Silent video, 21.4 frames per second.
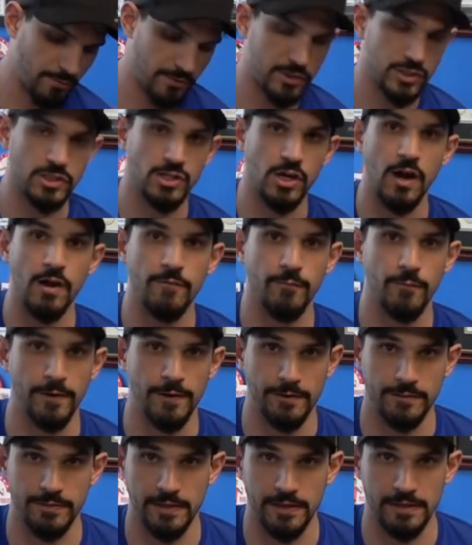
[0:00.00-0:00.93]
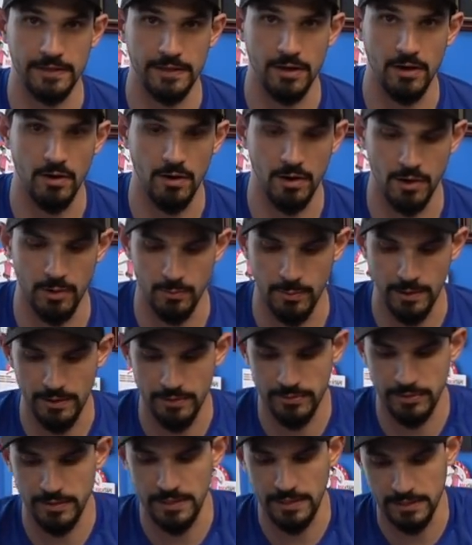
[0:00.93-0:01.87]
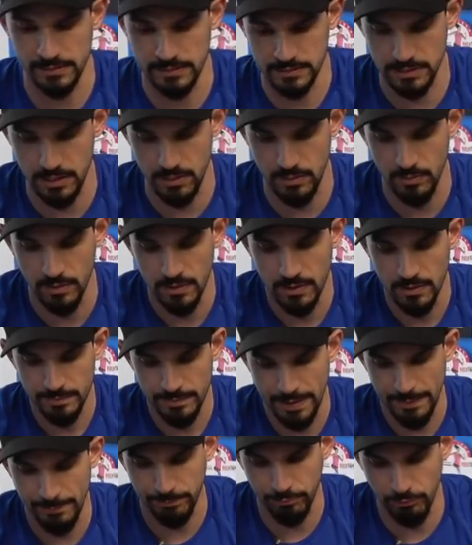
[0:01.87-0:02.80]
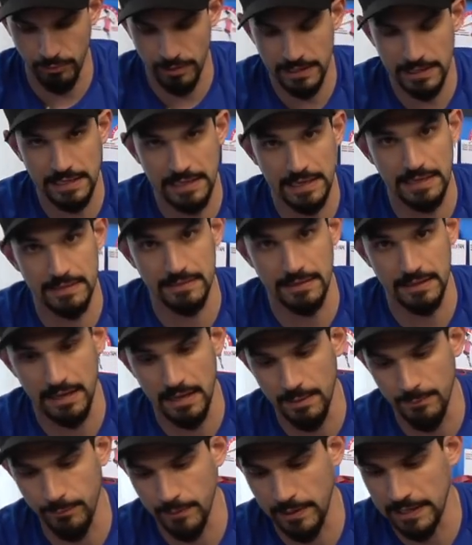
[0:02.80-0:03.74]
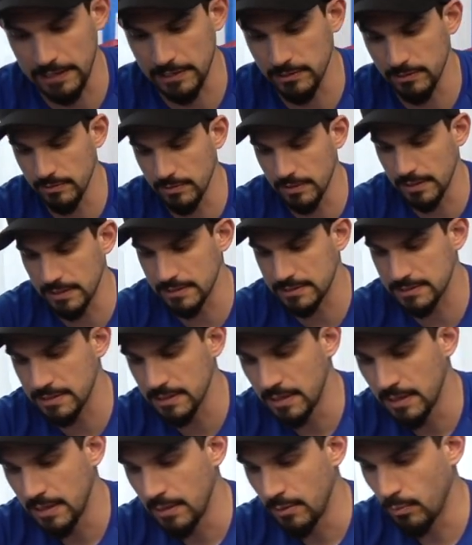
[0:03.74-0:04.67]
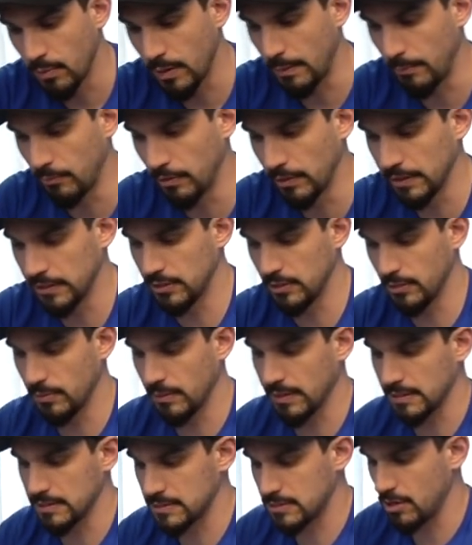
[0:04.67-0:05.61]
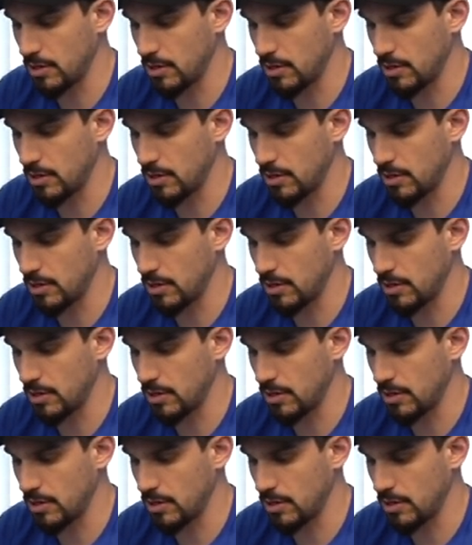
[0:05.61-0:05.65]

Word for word: of a software thing than a hardware thing. So, I'm not breaking anything up when I do this. What I'm really doing is